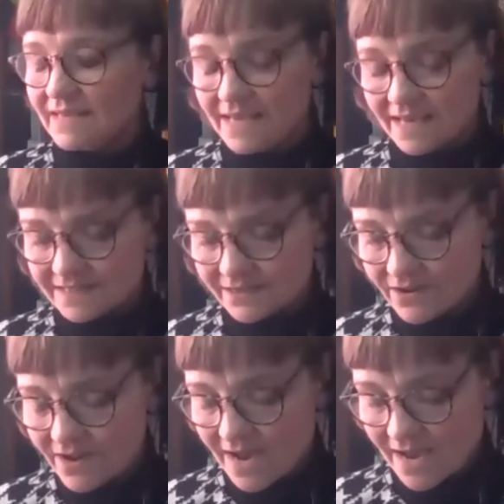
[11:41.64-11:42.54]
Yeah,
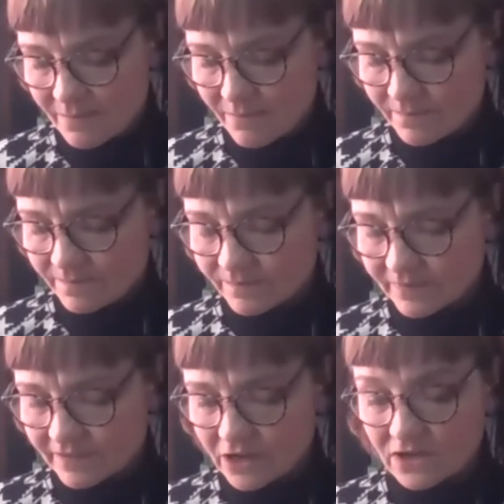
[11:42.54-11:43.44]
so
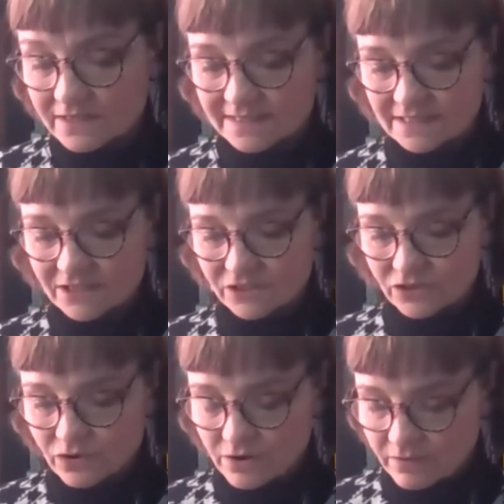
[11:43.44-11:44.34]
um, lots to
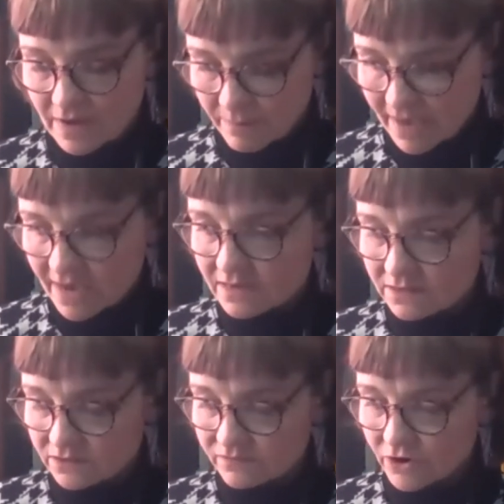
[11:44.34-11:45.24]
talk
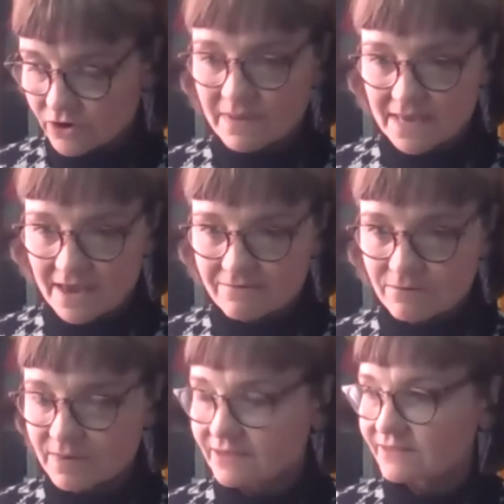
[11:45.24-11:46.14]
about. Got to be
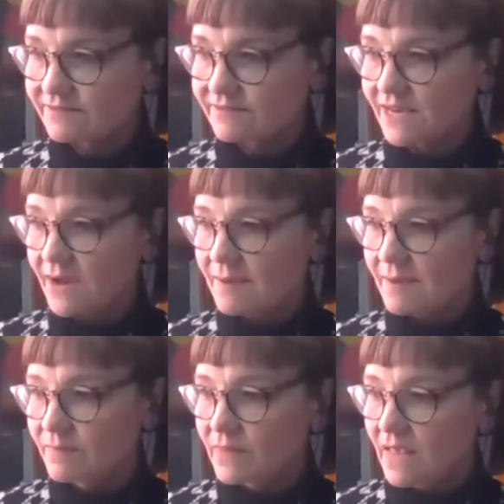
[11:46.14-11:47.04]
careful because of
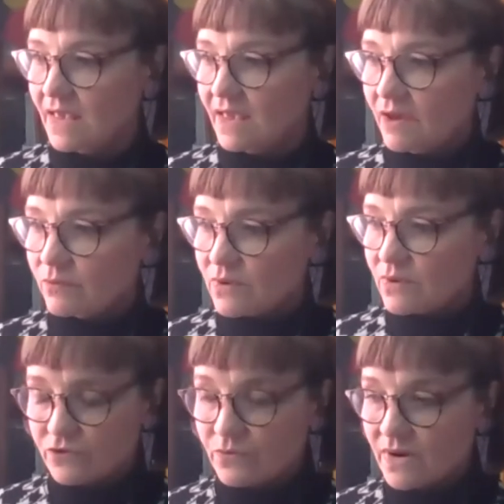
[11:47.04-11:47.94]
time.
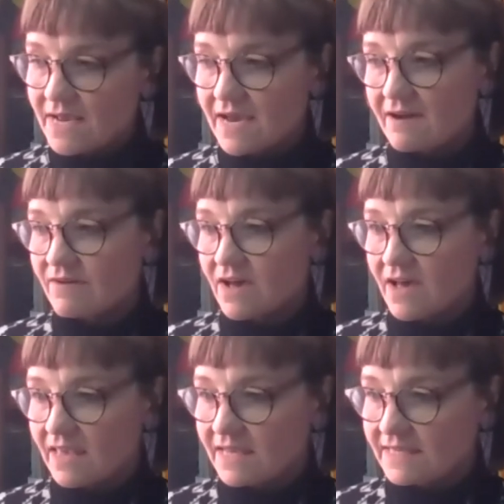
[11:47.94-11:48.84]
We do want to
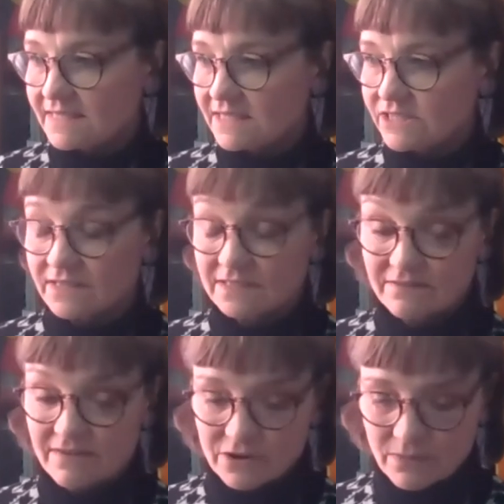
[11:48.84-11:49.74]
cover Indigenous
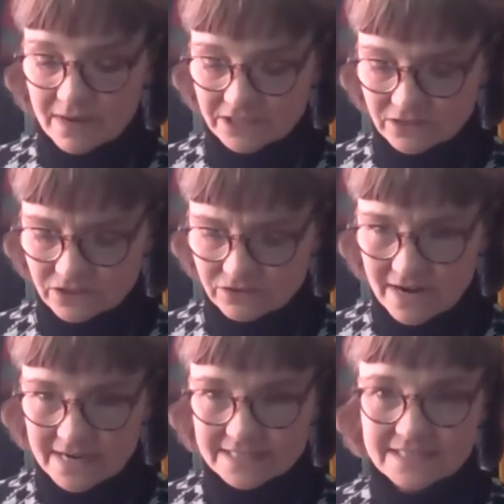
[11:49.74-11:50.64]
evaluation
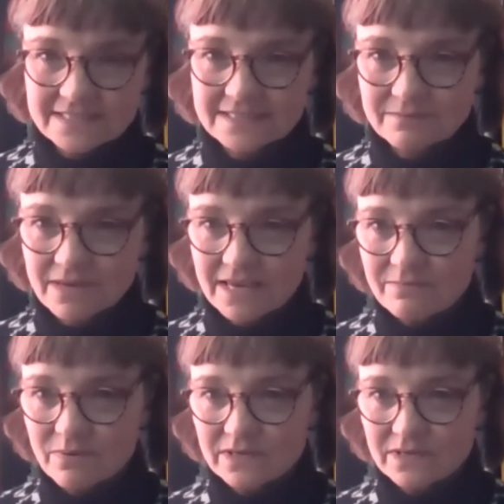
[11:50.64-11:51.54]
strategy and some
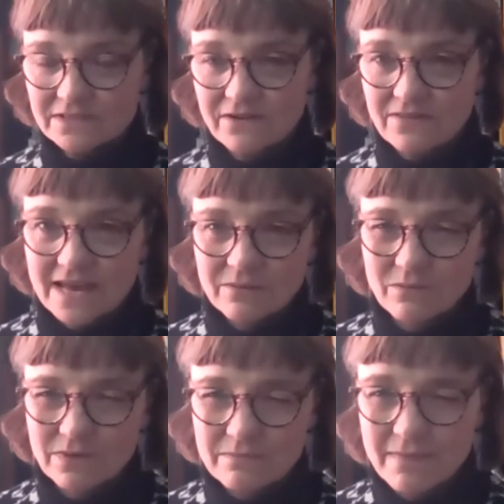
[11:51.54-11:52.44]
key points on that.
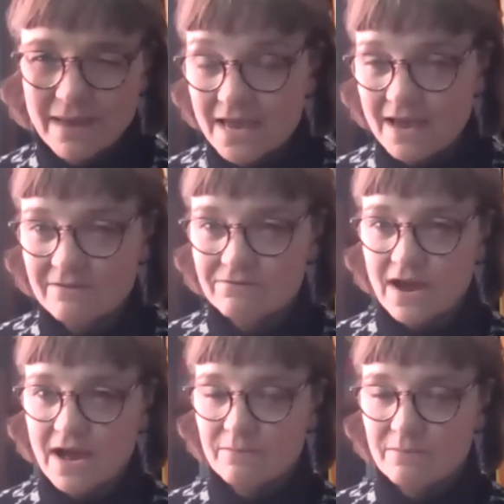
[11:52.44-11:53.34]
And we may have
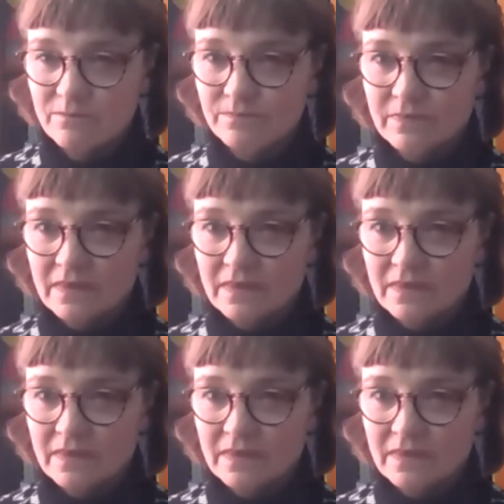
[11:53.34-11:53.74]
um,